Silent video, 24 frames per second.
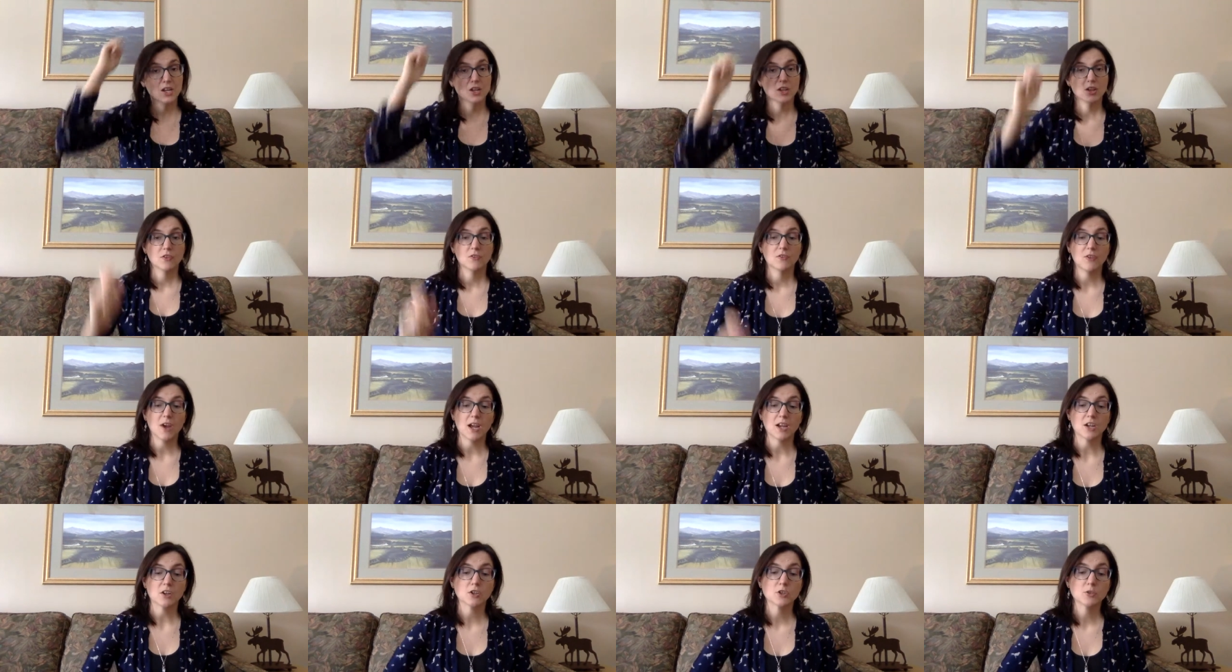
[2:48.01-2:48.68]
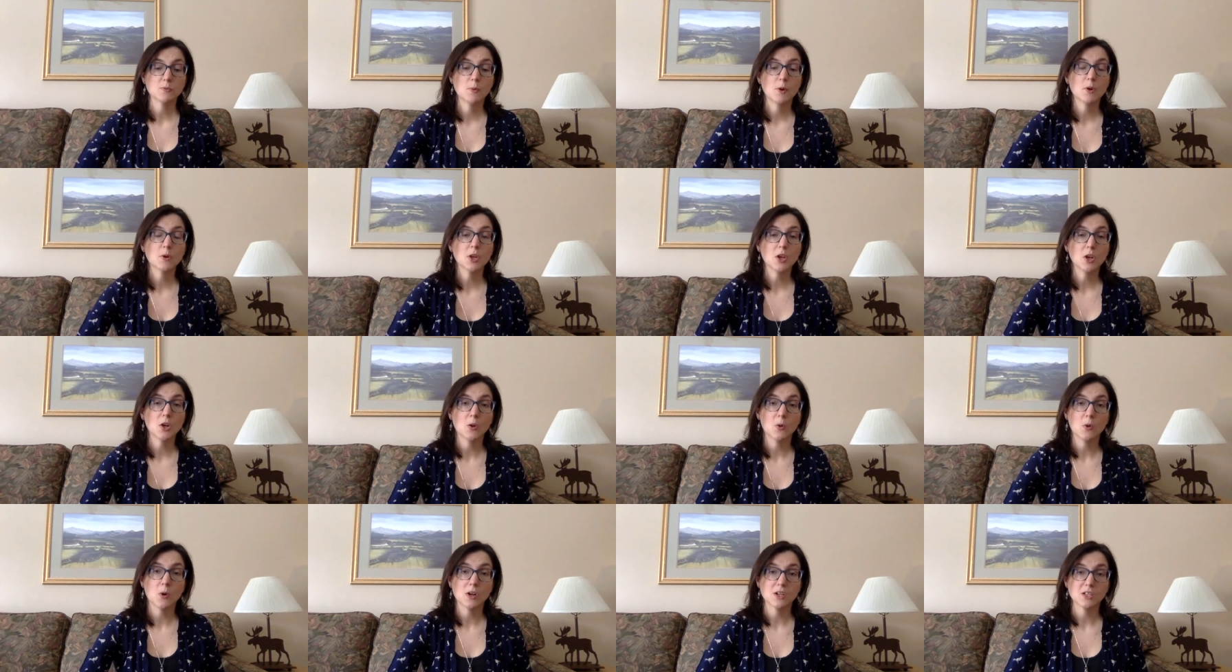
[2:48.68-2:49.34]
You've got your smoky
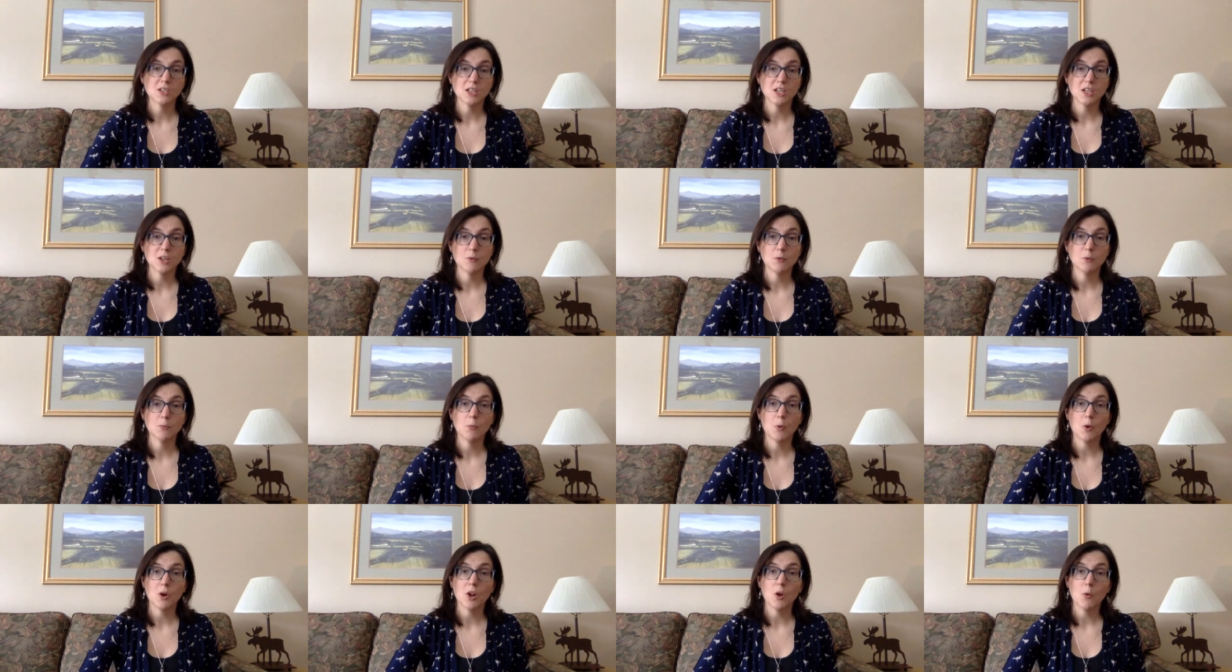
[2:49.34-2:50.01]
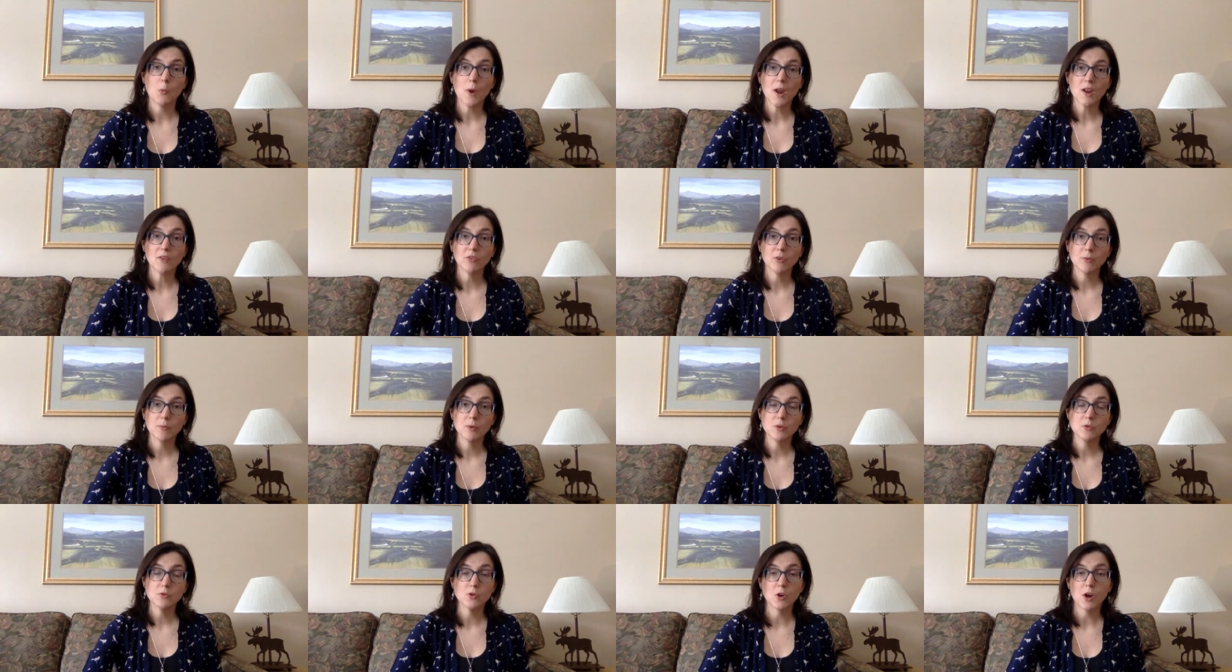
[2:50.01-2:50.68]
quartz that you would point away from
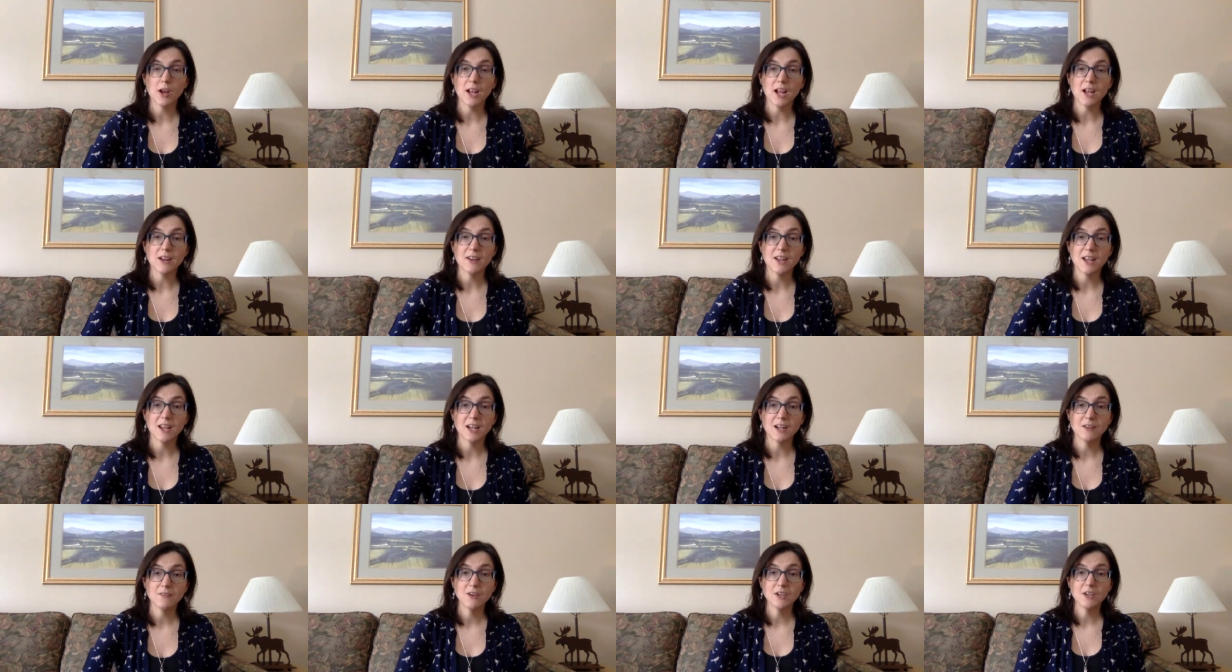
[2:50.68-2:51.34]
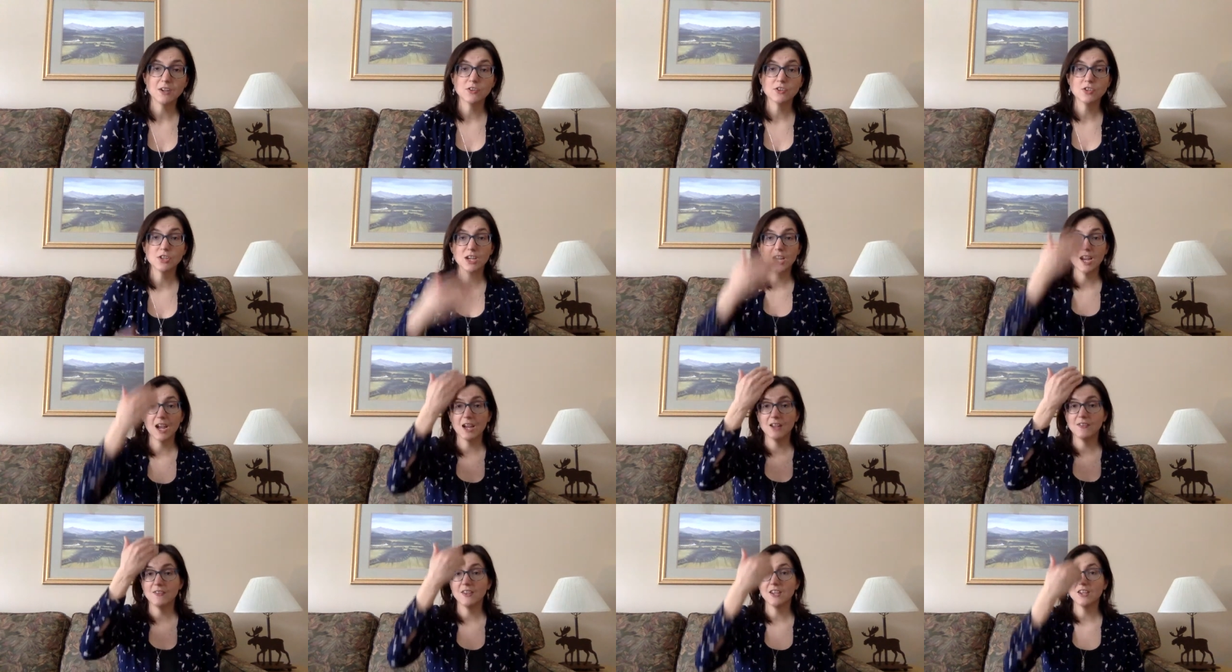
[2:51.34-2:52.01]
you, drawing out negative energy.
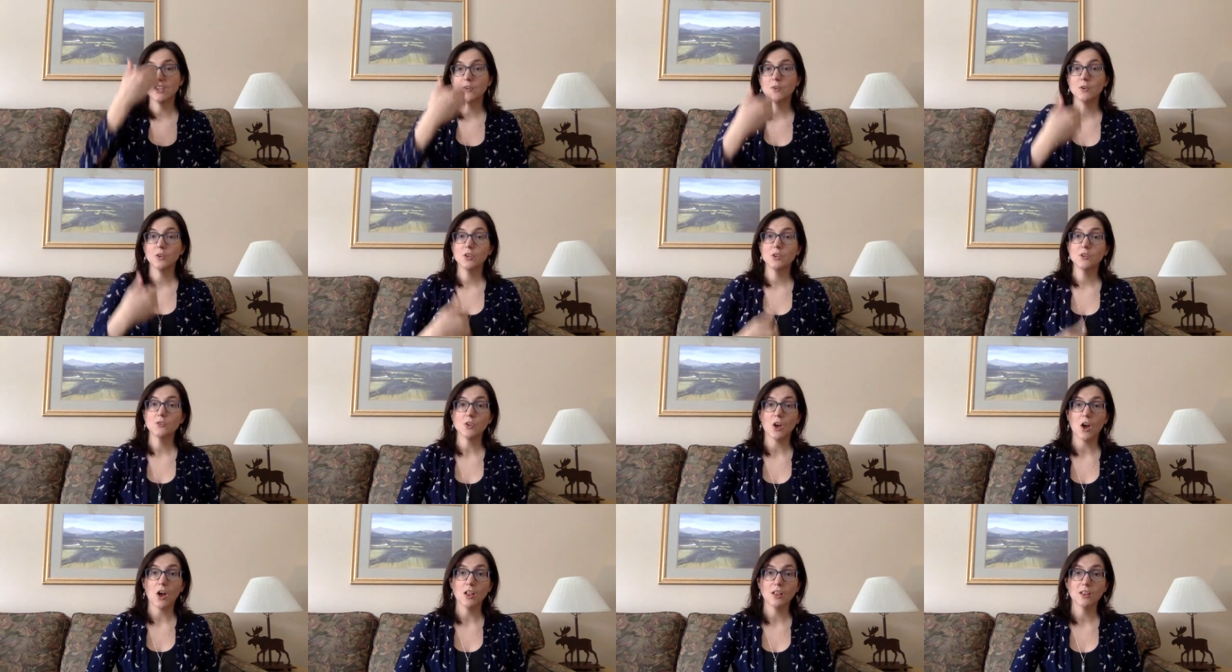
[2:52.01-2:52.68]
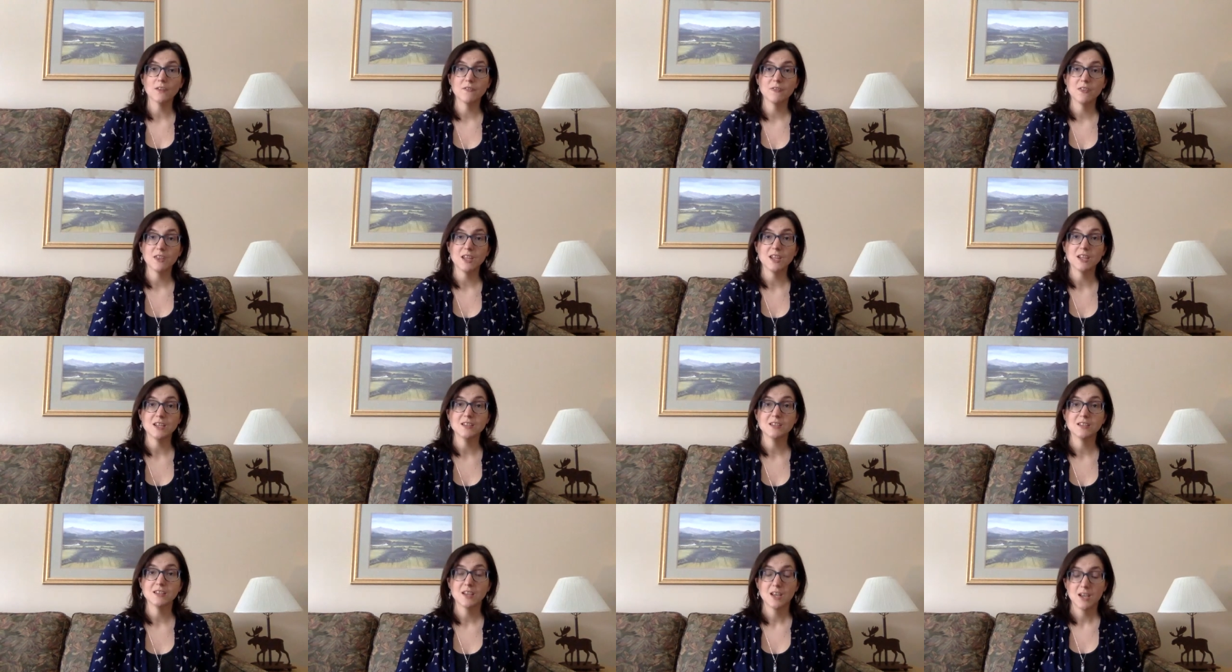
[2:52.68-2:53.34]
And then you could use all of
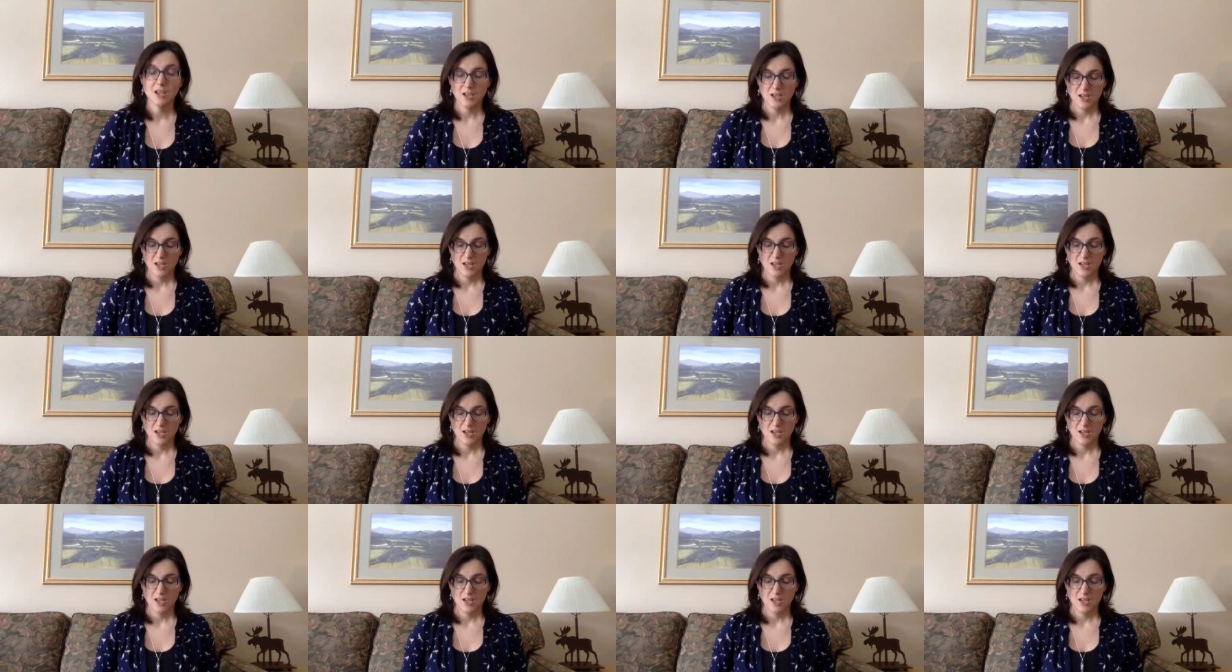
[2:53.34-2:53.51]
these